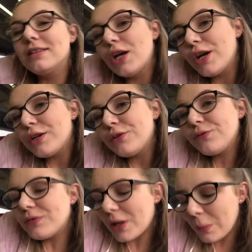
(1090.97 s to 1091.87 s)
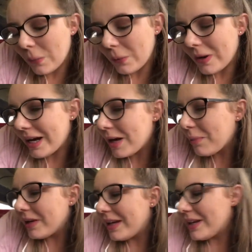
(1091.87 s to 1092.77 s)
so I'm quite
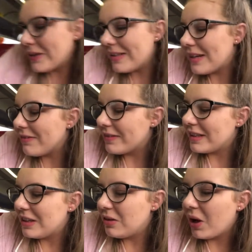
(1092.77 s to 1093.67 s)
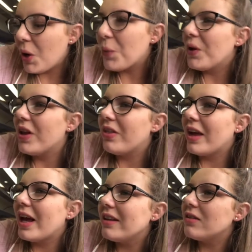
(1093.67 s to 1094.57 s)
happy. It's definitely worth
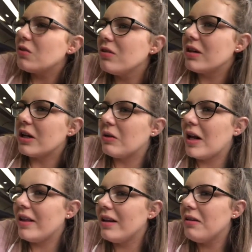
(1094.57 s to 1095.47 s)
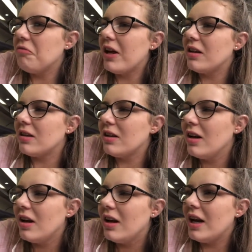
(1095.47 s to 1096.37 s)
it. It's also like the event
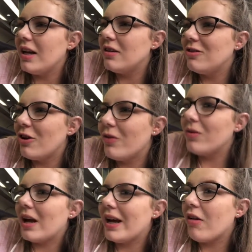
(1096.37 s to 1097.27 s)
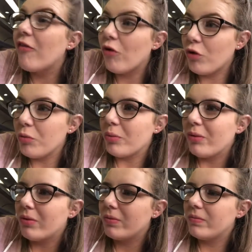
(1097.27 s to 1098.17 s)
is so like affordable,
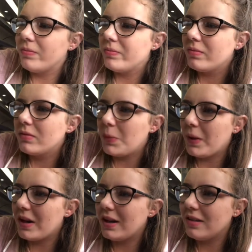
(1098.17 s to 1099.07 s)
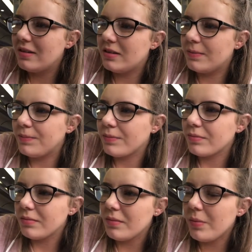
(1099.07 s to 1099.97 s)
to be honest.
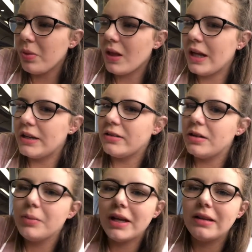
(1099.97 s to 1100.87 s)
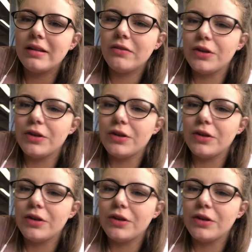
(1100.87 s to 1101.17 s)
It just depends if